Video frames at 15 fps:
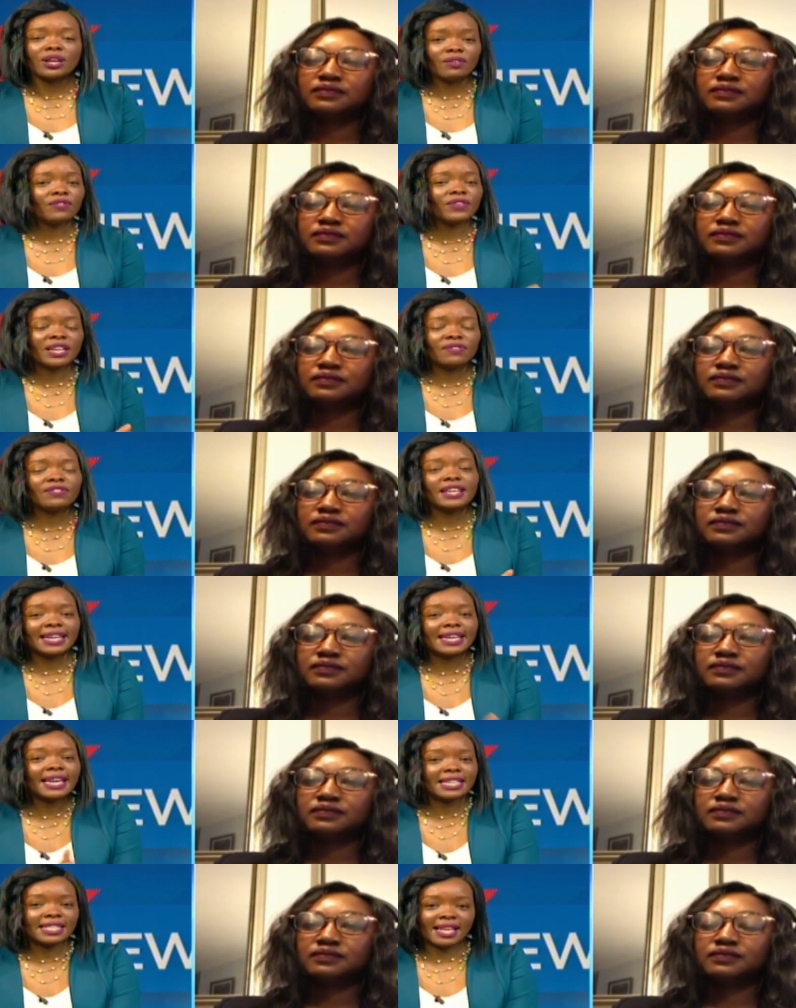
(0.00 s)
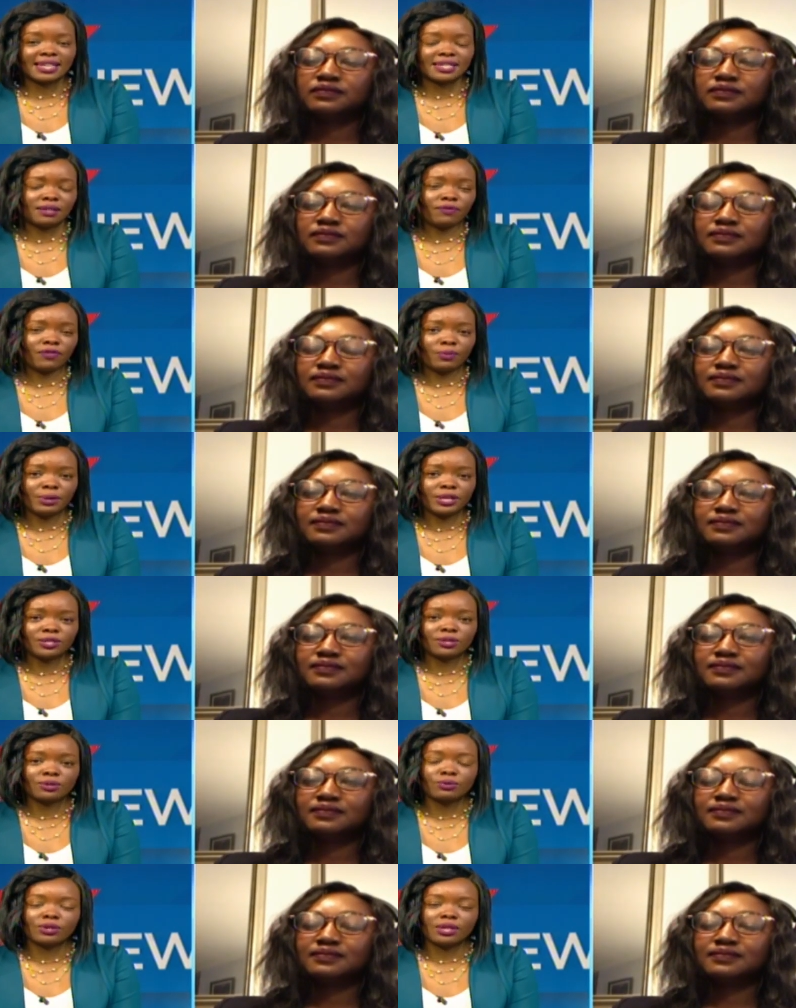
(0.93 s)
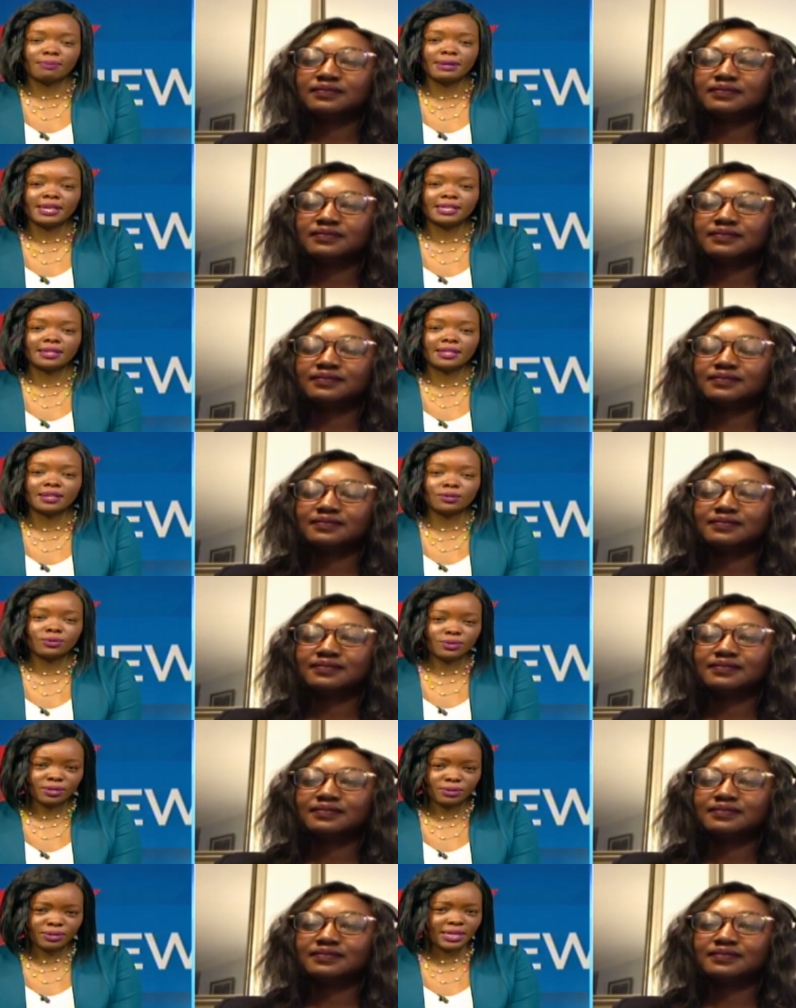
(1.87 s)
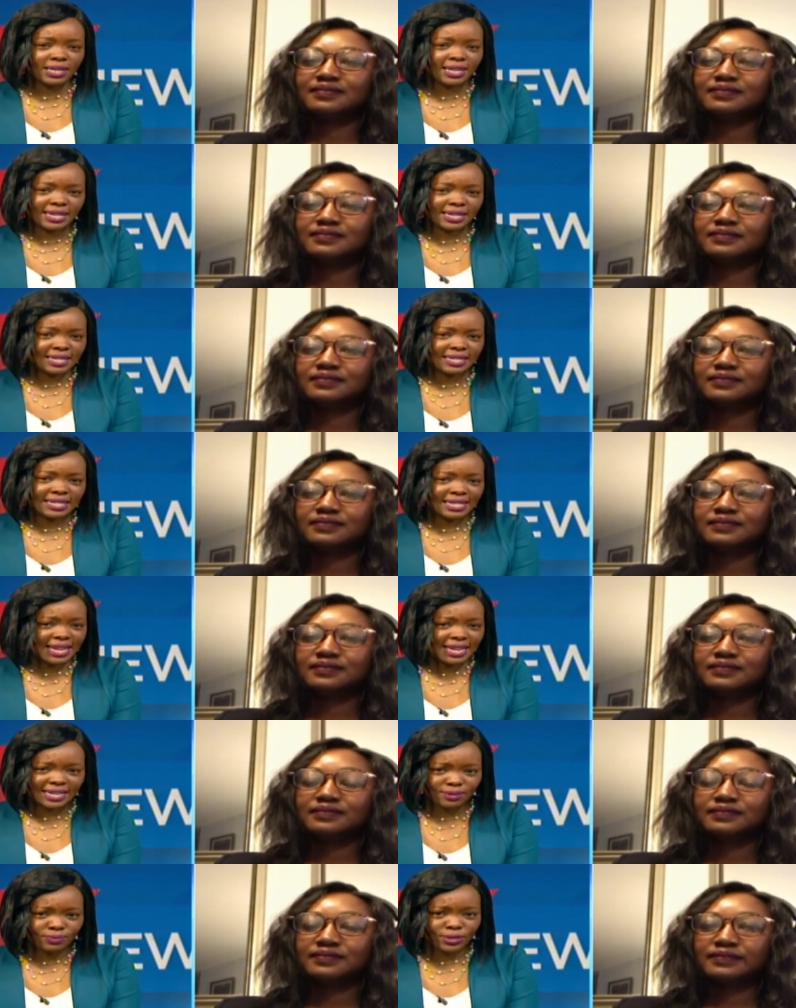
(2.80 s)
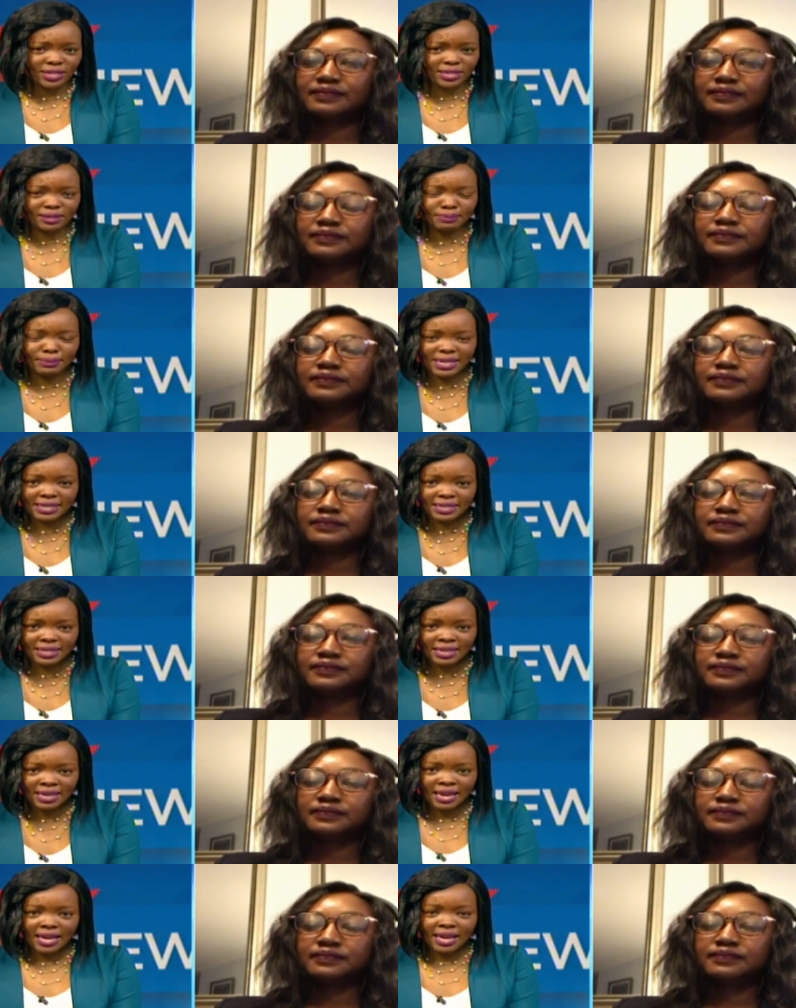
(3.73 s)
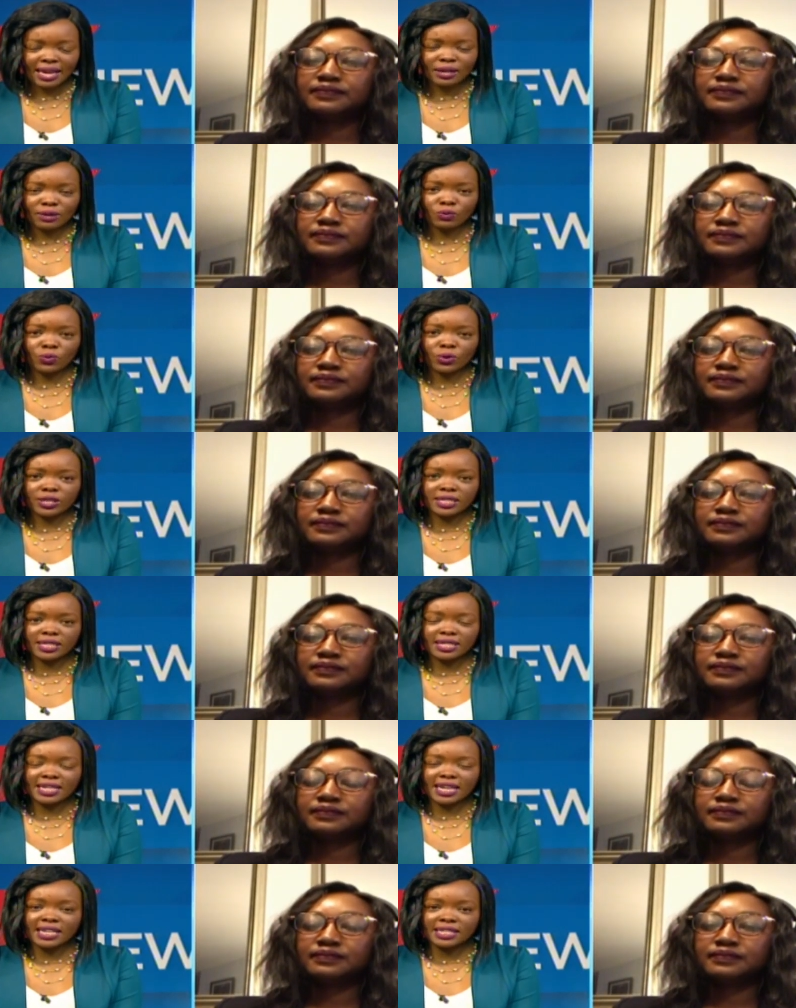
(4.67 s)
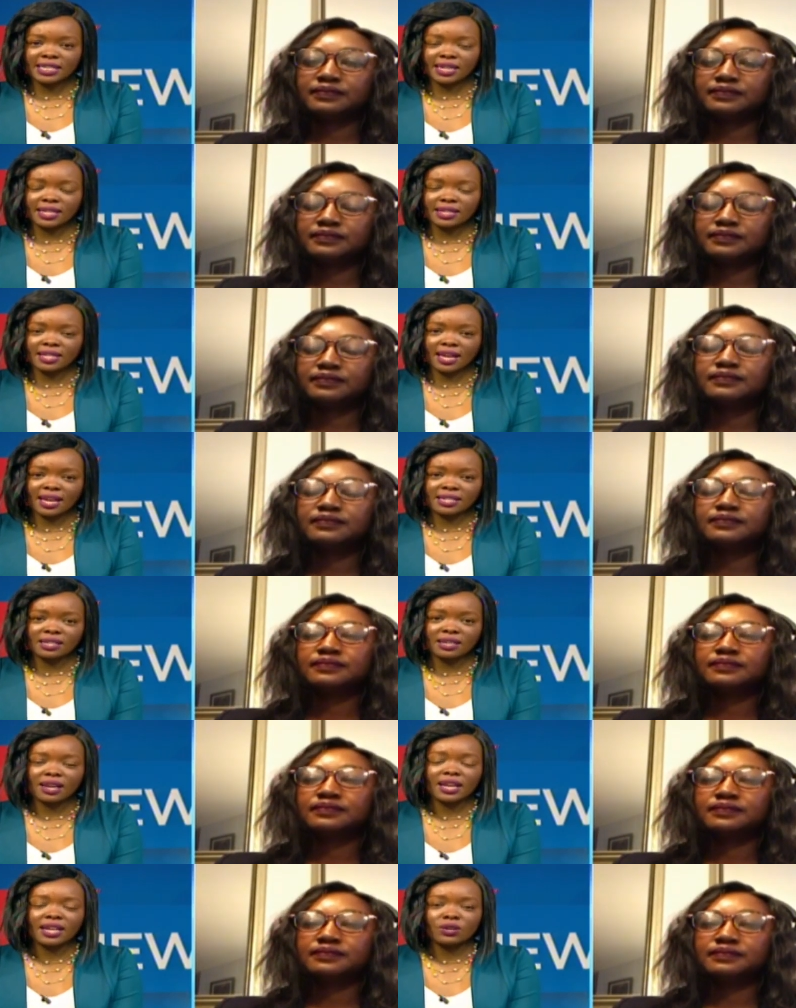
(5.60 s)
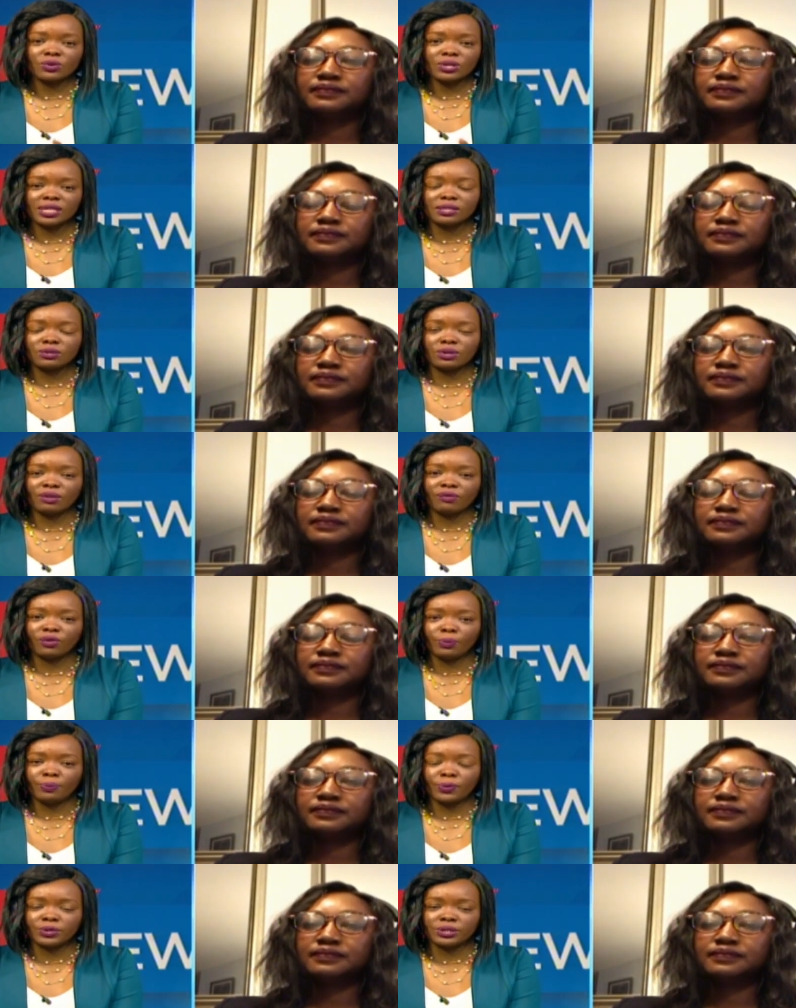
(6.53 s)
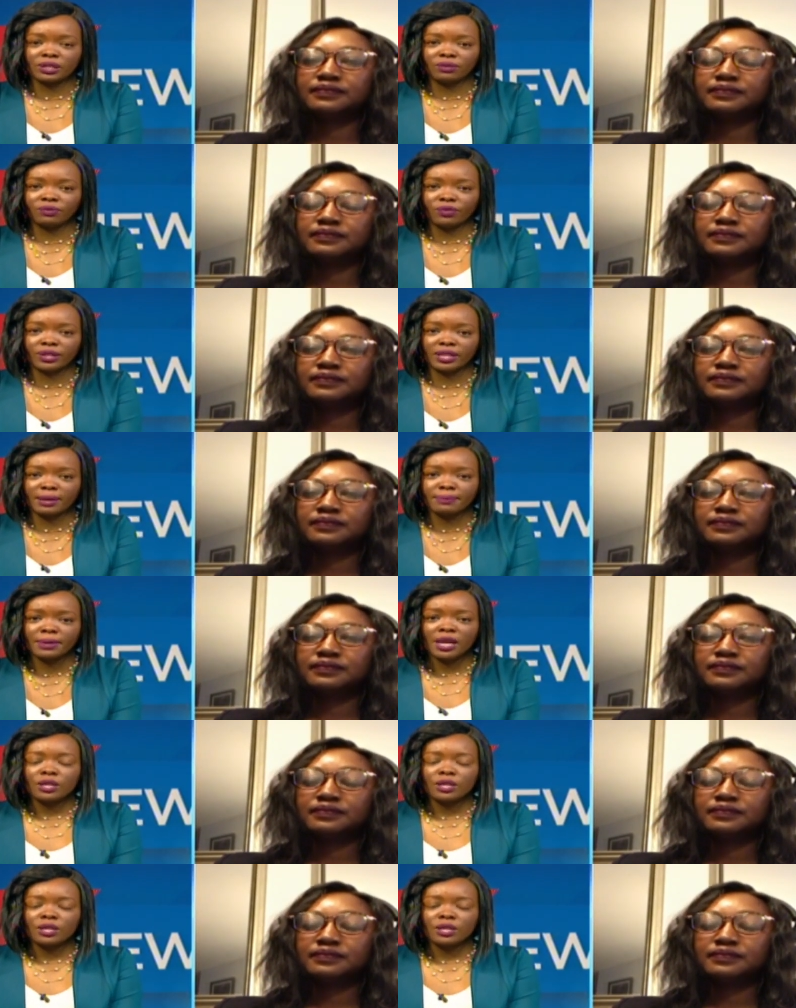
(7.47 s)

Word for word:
Speaker 1: even if they get that information through the media, they don't really understand what it means and what danger that increased rainfall poses for them.